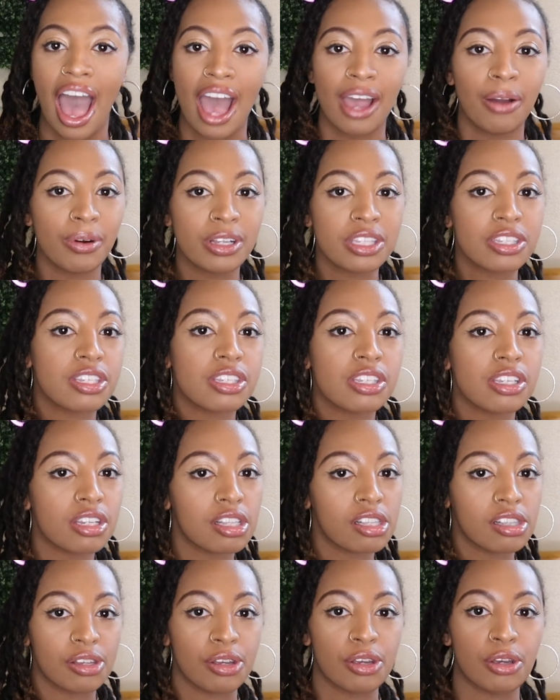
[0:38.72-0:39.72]
I went to
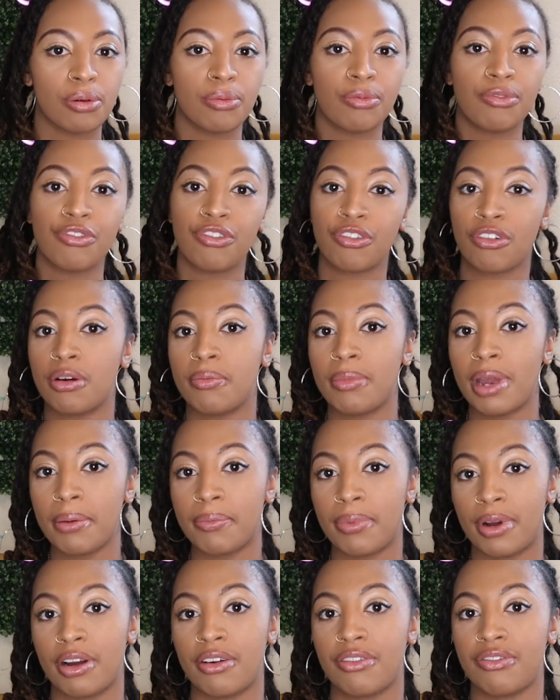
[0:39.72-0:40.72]
Tulum for
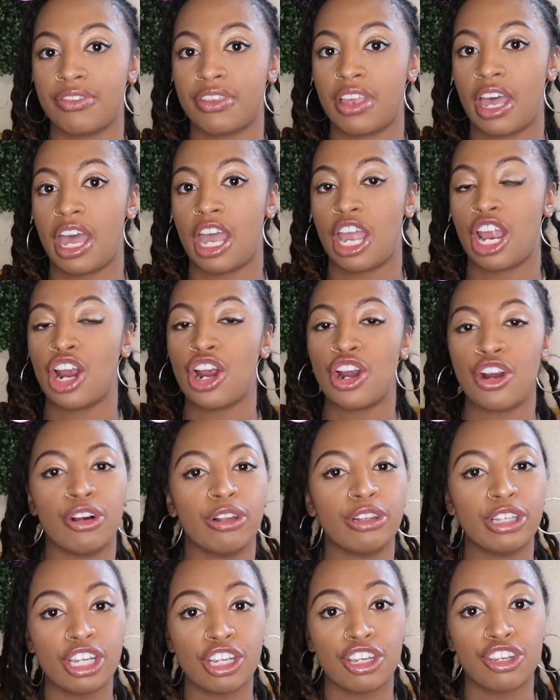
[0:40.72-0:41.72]
my birthday
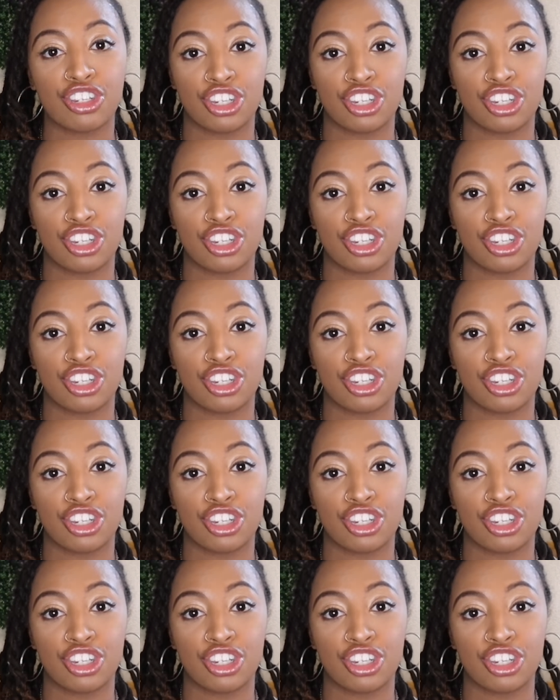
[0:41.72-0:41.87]
early